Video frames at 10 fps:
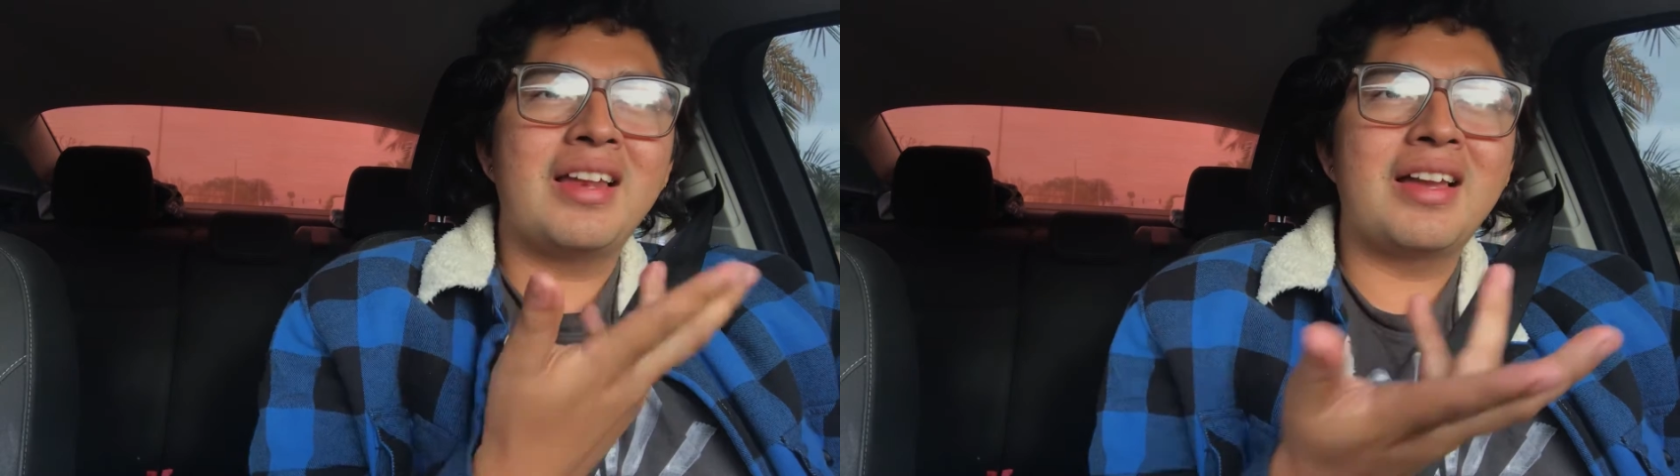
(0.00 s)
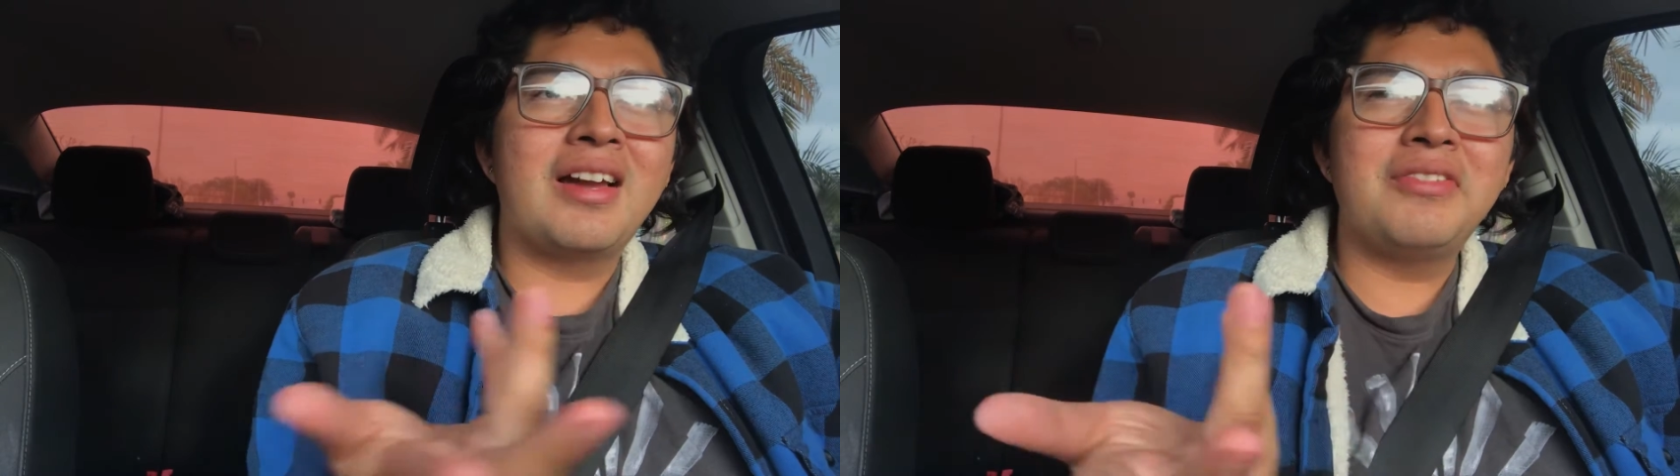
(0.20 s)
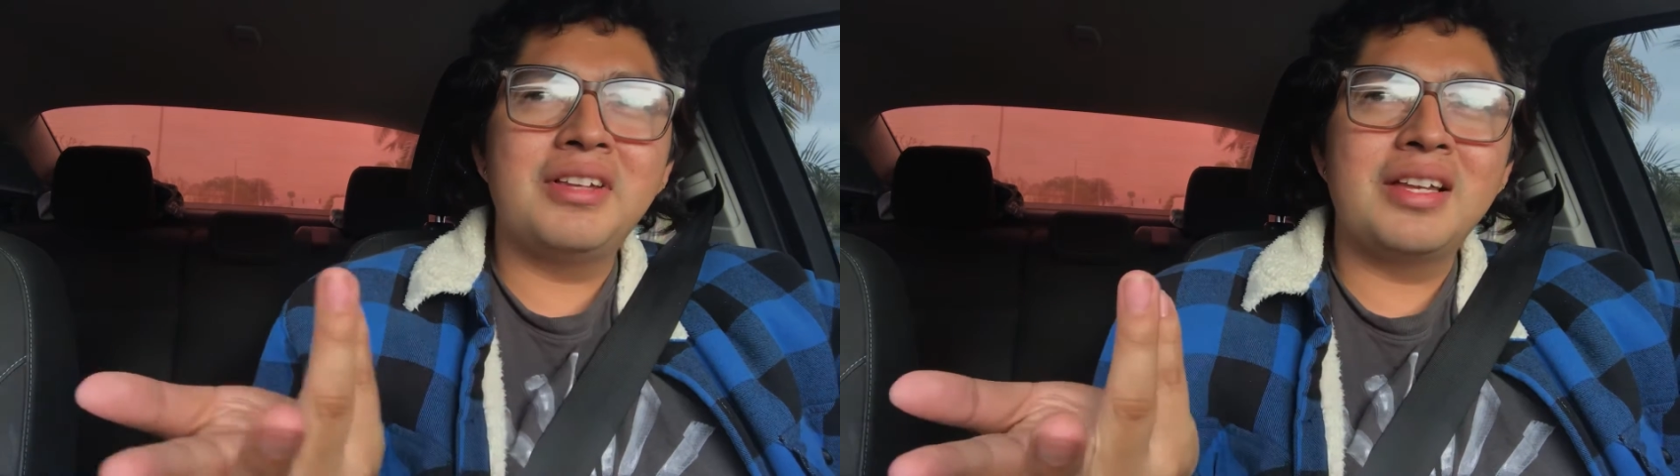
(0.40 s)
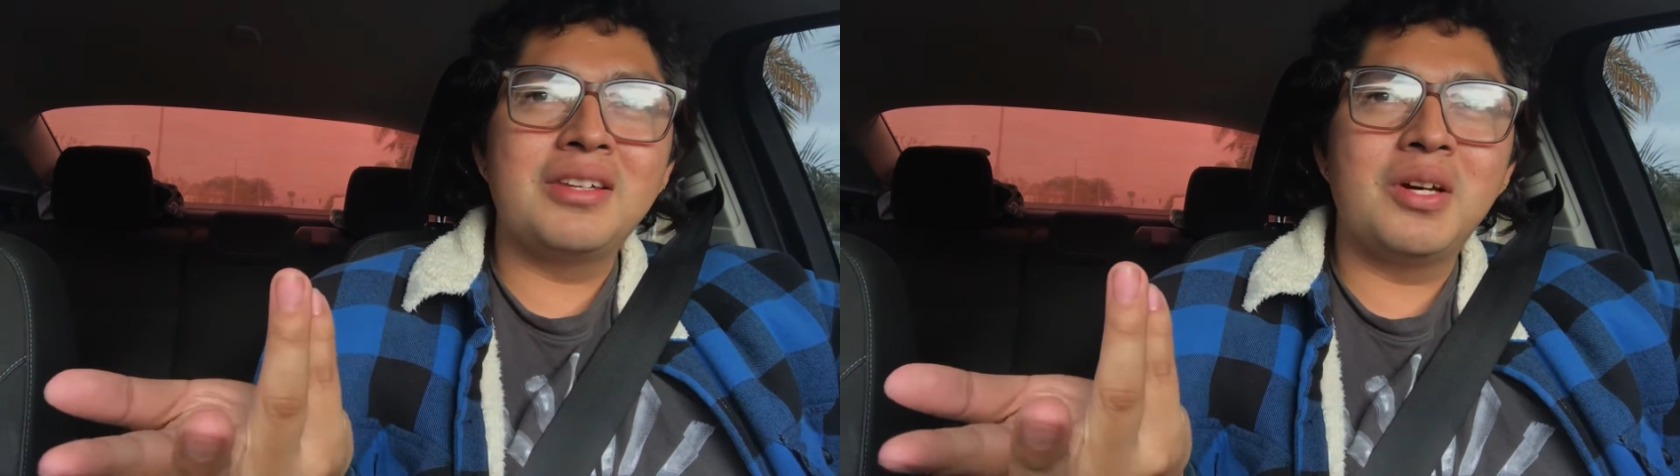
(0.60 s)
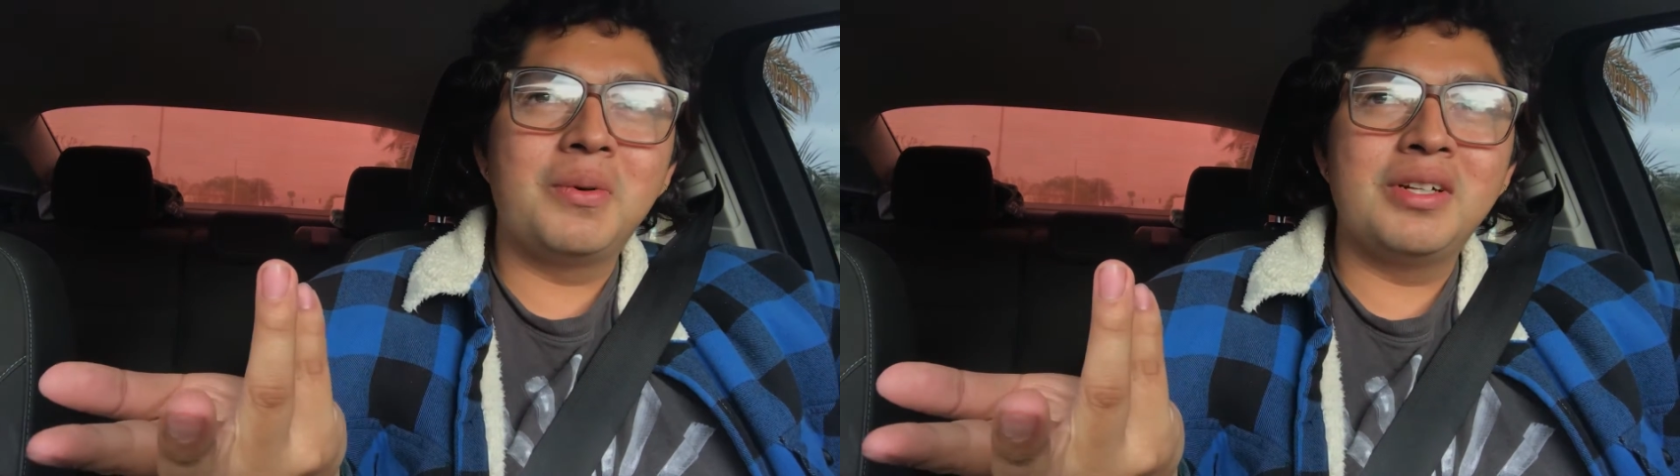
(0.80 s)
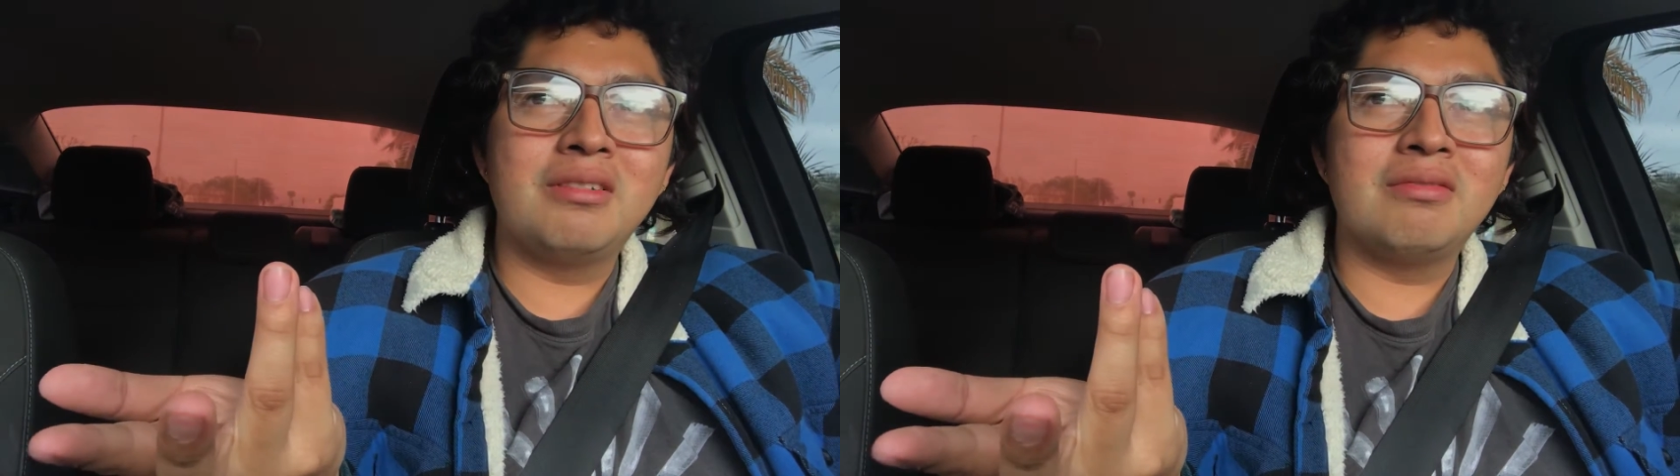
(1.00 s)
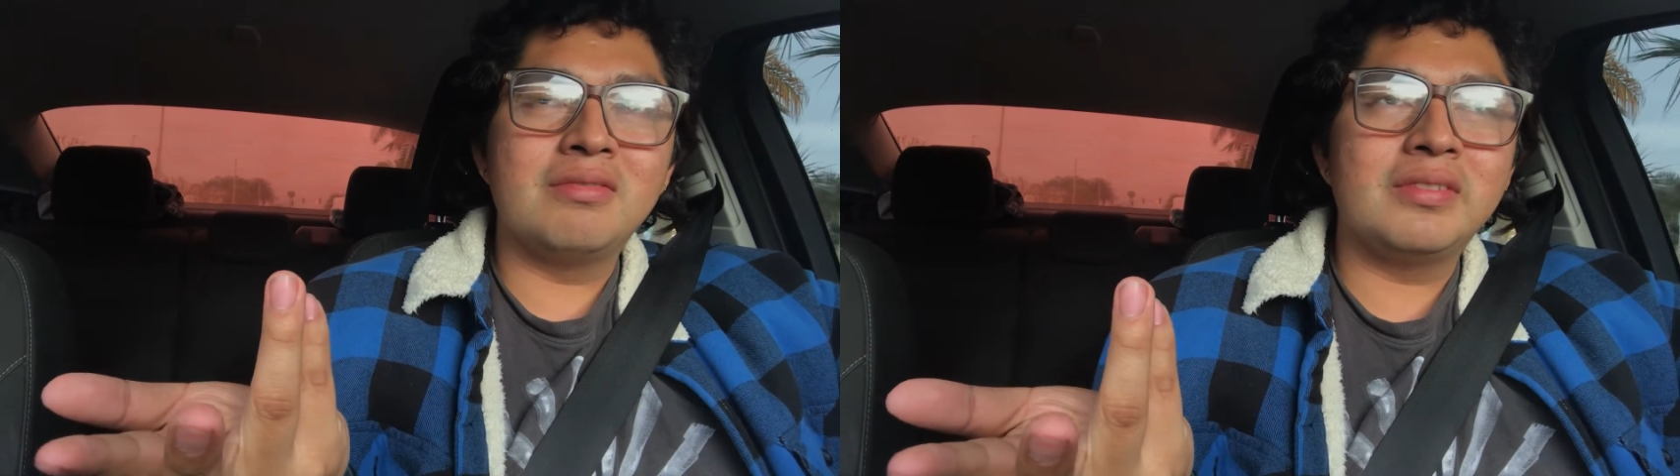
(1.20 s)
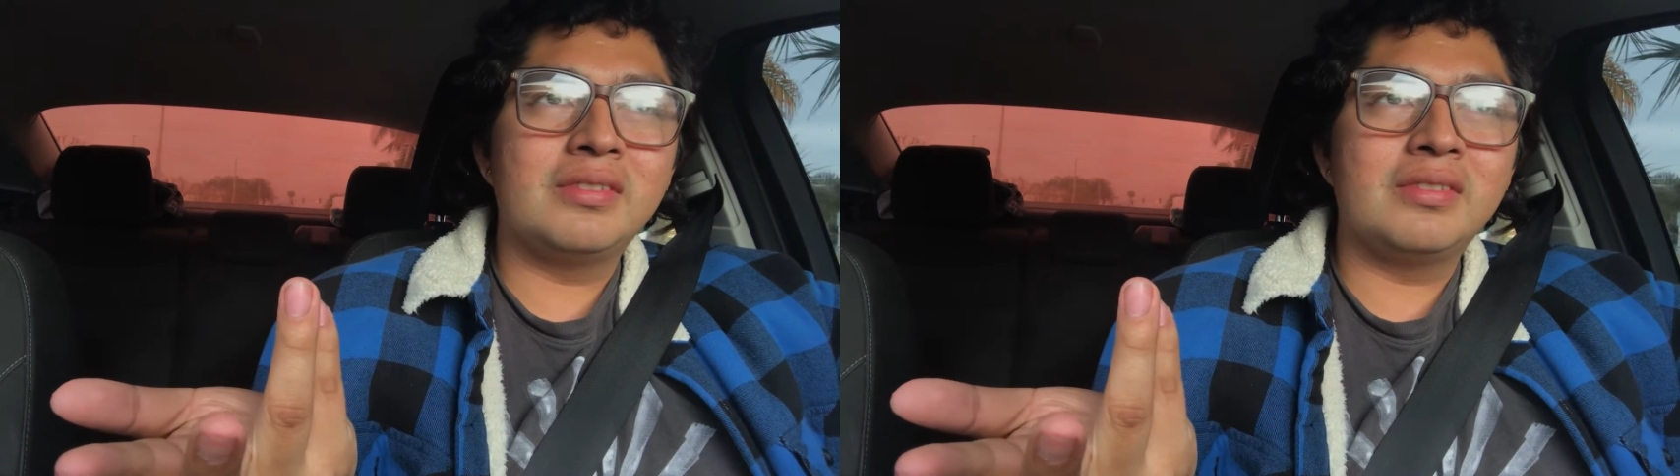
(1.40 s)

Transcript: Like I feel like no one